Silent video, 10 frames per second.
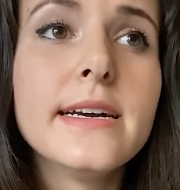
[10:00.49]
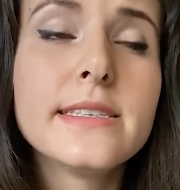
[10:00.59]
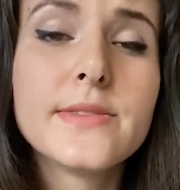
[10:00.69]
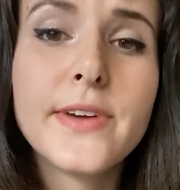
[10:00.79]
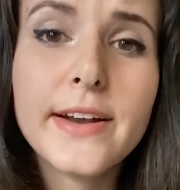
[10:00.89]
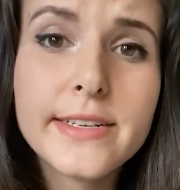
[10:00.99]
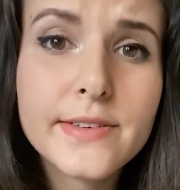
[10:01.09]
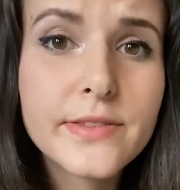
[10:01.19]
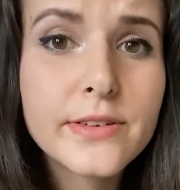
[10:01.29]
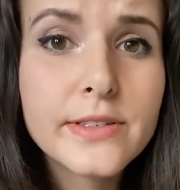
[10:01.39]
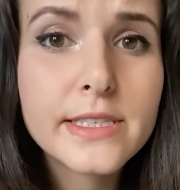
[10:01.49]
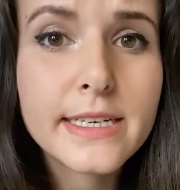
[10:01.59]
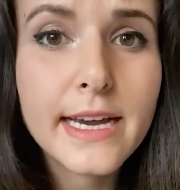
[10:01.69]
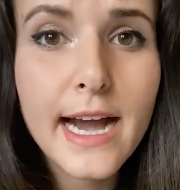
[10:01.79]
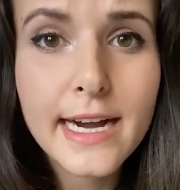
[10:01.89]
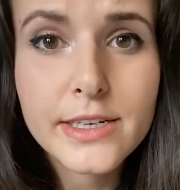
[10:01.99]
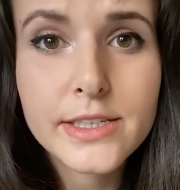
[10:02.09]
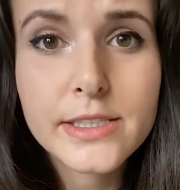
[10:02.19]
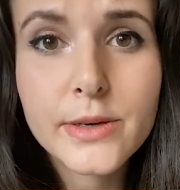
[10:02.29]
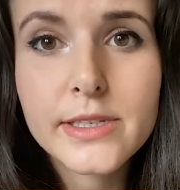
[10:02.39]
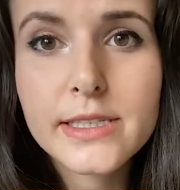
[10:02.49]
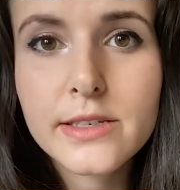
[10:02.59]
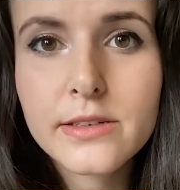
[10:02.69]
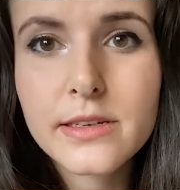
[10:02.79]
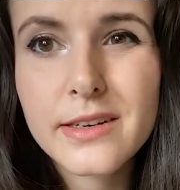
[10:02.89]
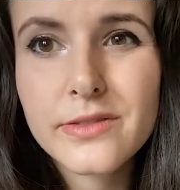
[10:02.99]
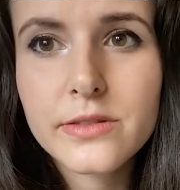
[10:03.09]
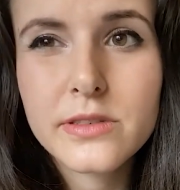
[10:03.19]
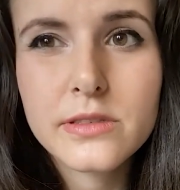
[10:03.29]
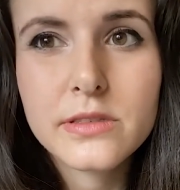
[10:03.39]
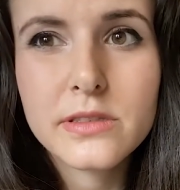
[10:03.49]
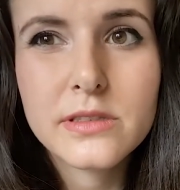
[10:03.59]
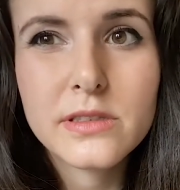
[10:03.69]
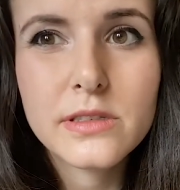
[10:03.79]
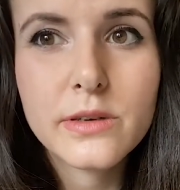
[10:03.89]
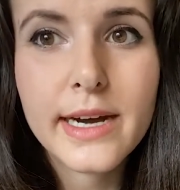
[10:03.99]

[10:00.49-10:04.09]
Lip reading: it's very difficult to get actors who are skilled enough to